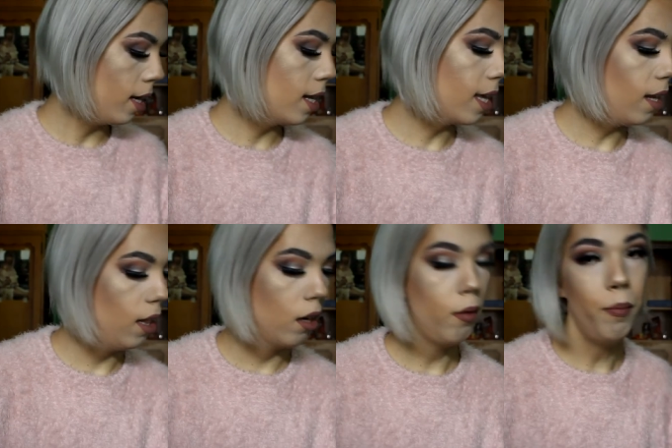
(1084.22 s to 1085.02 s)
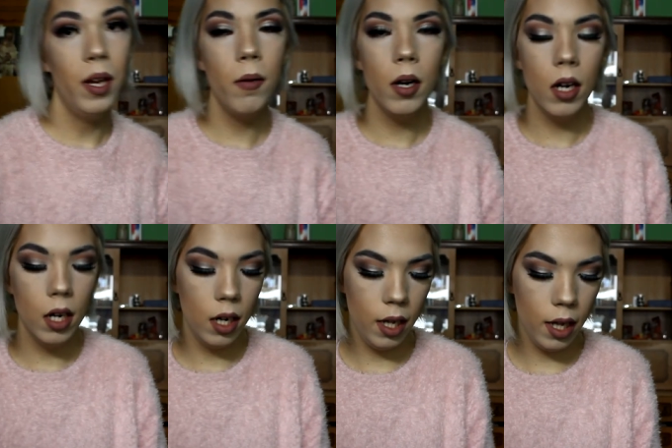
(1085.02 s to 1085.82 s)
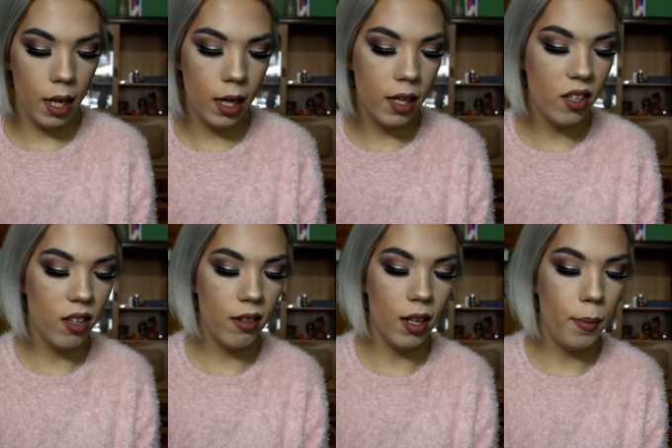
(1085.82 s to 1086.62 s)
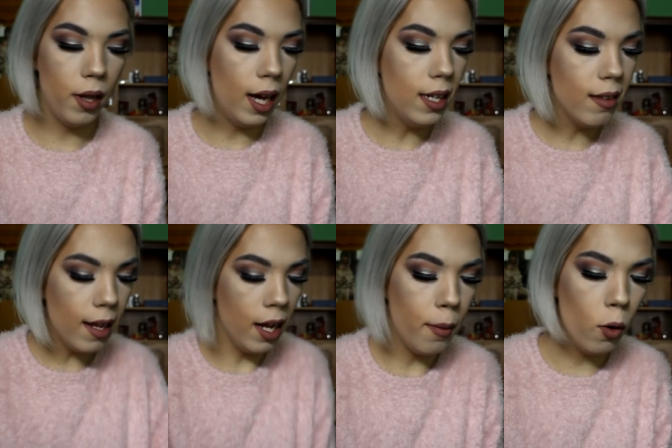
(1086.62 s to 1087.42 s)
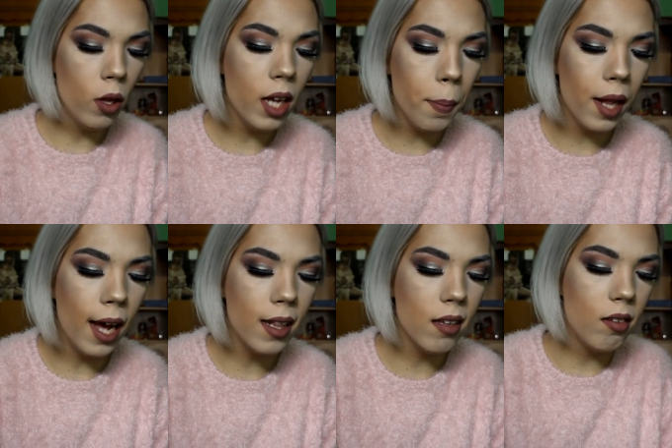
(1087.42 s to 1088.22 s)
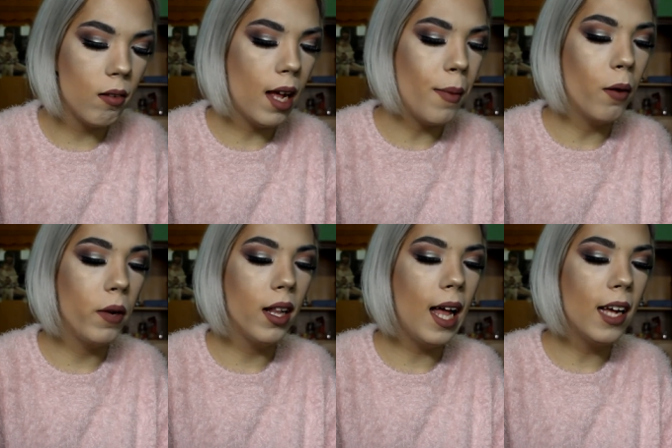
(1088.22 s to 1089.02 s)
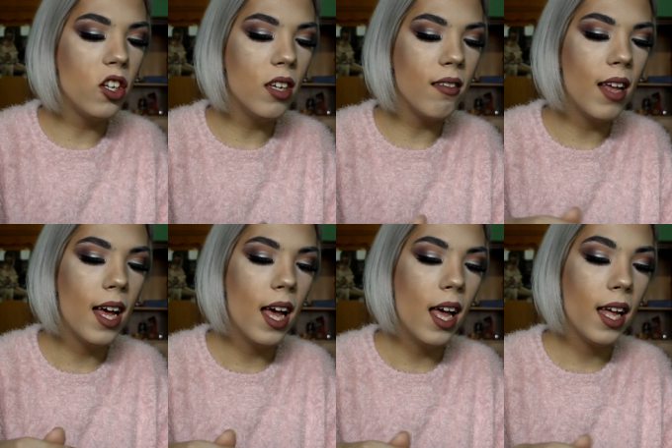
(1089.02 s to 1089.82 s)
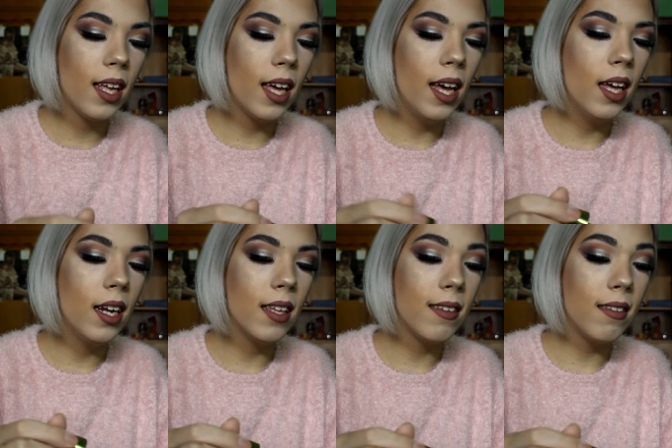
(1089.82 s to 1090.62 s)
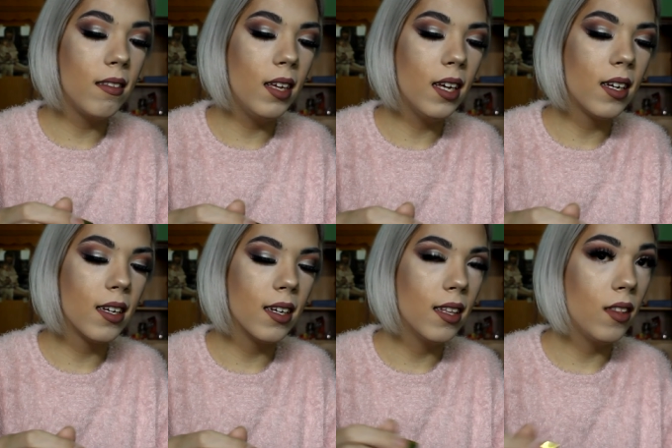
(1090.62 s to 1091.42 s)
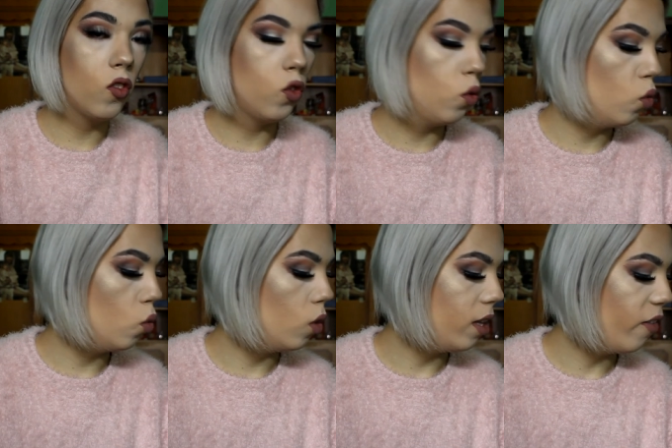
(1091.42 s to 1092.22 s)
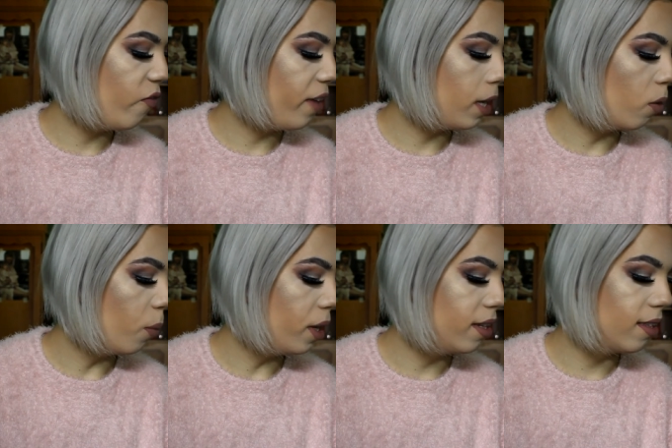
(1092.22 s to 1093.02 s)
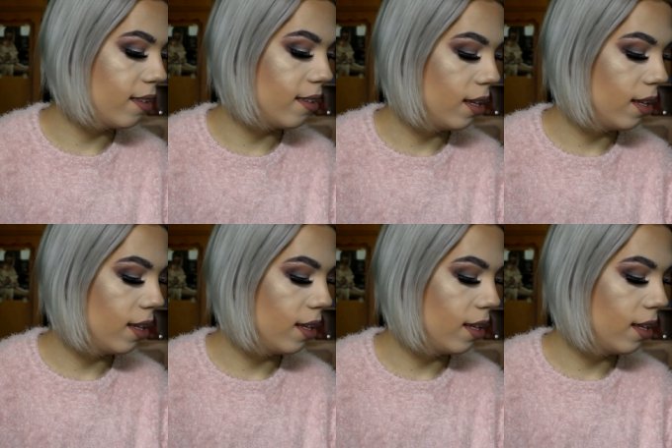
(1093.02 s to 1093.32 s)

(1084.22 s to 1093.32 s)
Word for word: gonna get a little mirror, and let's just apply this. And I'm only applying this so that my real lashes can stick to the fake ones.